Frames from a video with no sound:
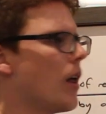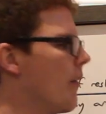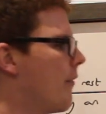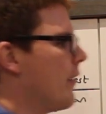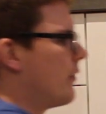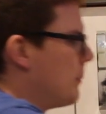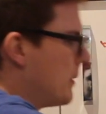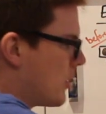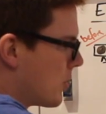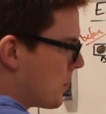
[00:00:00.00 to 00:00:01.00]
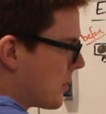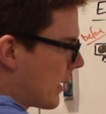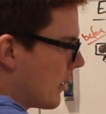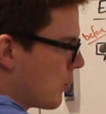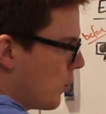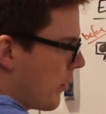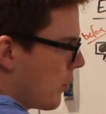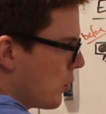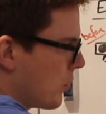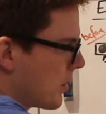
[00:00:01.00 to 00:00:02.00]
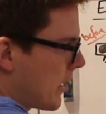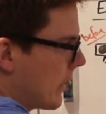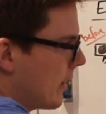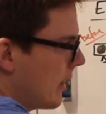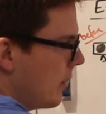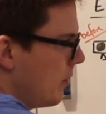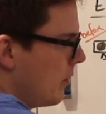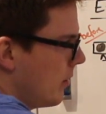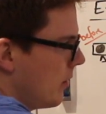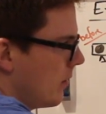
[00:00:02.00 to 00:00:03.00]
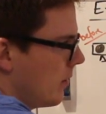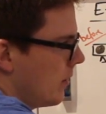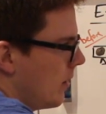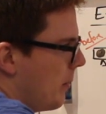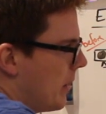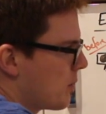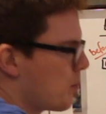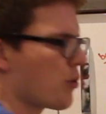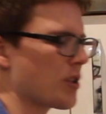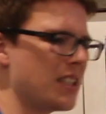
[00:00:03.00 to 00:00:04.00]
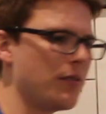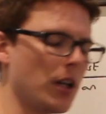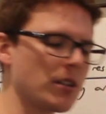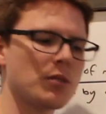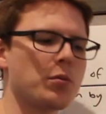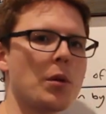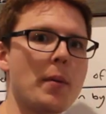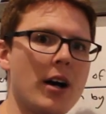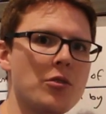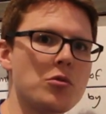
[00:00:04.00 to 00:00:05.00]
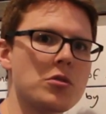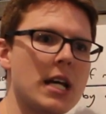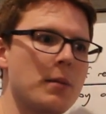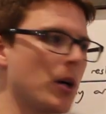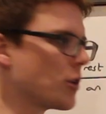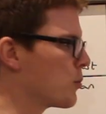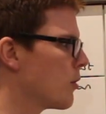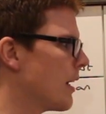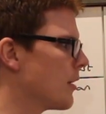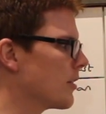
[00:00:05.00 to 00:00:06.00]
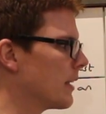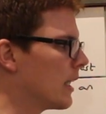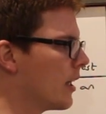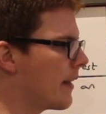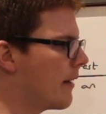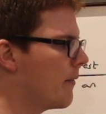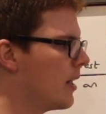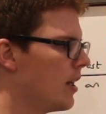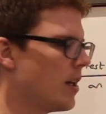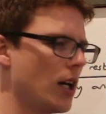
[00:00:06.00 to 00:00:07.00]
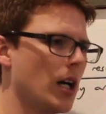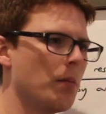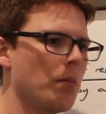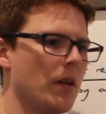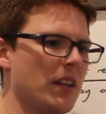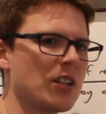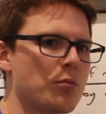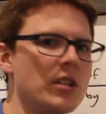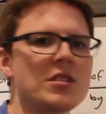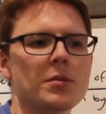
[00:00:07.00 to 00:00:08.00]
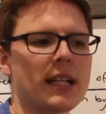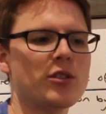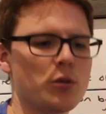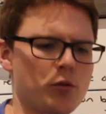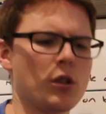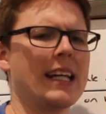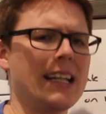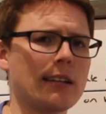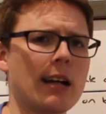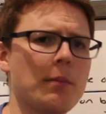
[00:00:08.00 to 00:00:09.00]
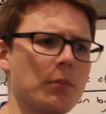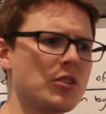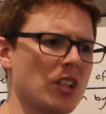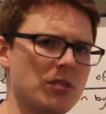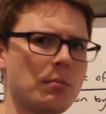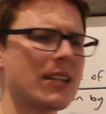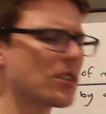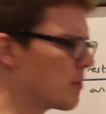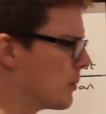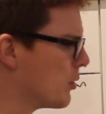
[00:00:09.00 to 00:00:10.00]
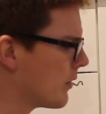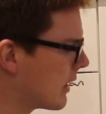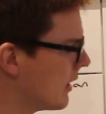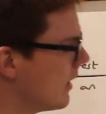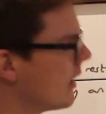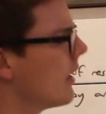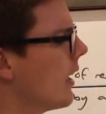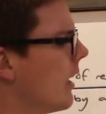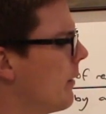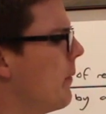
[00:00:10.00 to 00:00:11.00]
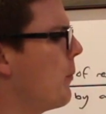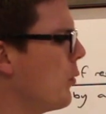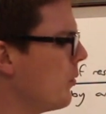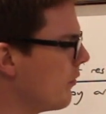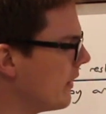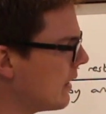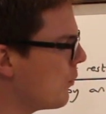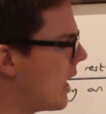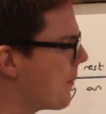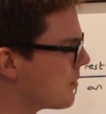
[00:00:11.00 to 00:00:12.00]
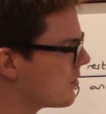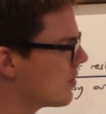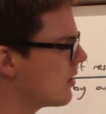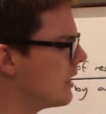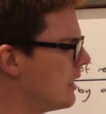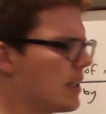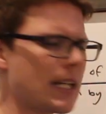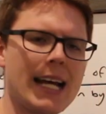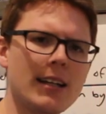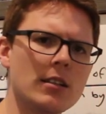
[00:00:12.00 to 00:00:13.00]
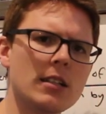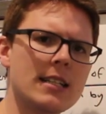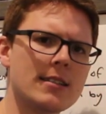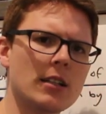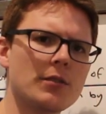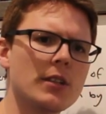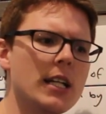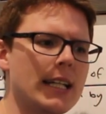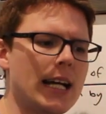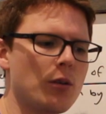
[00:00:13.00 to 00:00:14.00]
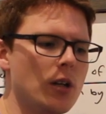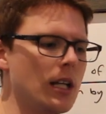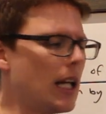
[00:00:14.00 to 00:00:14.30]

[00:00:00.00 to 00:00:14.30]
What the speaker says: 50 meters per second is what I thought of a second ago. I mean, that's pretty fast. That's probably about 110 miles per hour, something like that. I think that's pretty substantial for a kilogram size mass to be moving. But we want to find out what happens to the cannon itself. Now,